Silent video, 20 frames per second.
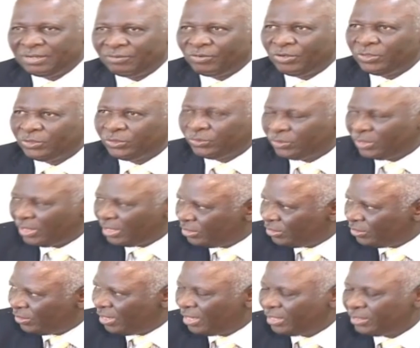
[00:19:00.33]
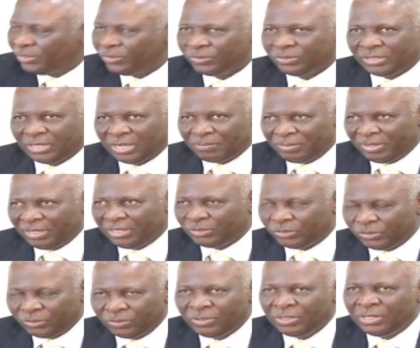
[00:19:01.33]
have gone to Nigeria,
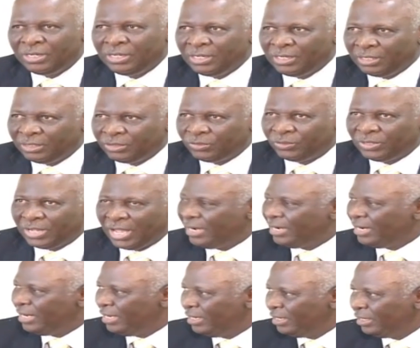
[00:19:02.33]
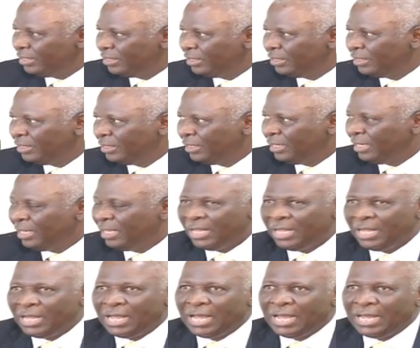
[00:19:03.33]
to Ghana,
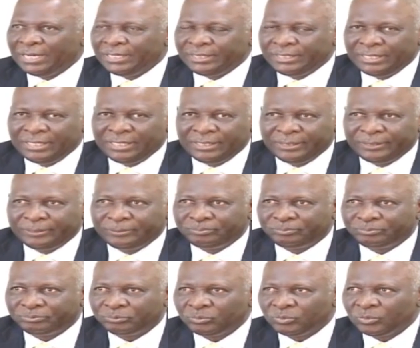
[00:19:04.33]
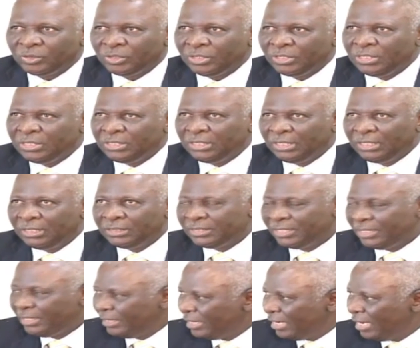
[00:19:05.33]
and
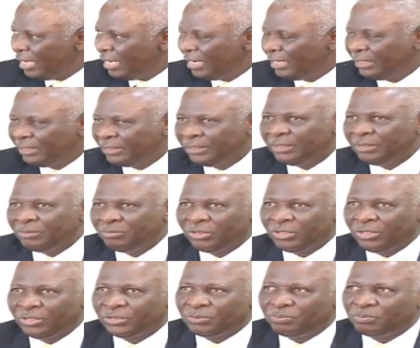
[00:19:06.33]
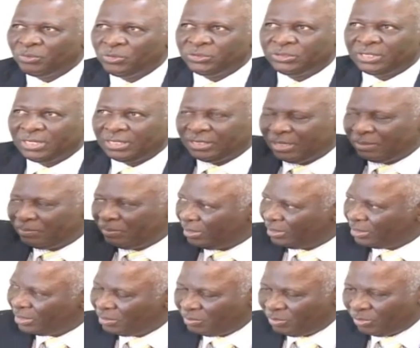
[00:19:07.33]
Senegal, because most
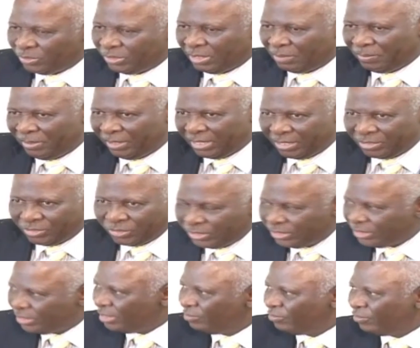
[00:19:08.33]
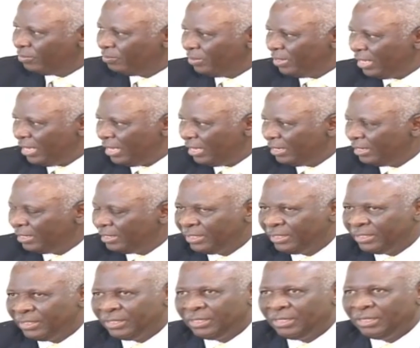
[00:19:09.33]
Jamaicans originated from there.
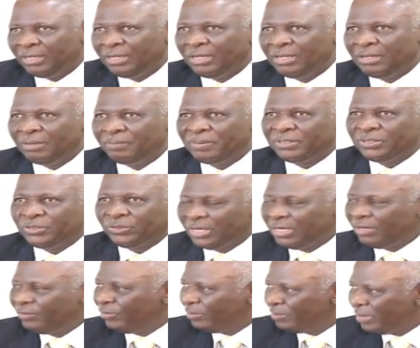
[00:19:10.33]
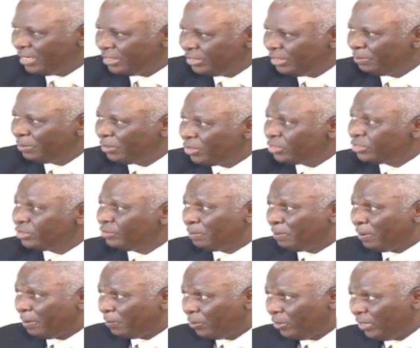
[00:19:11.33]
Particularly from Nigeria, because of the
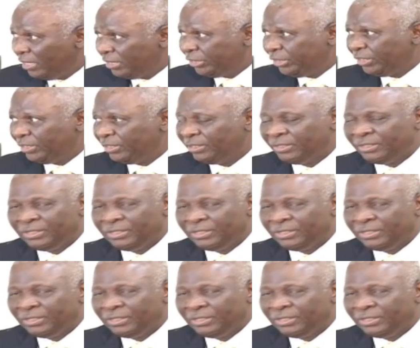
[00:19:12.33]
population.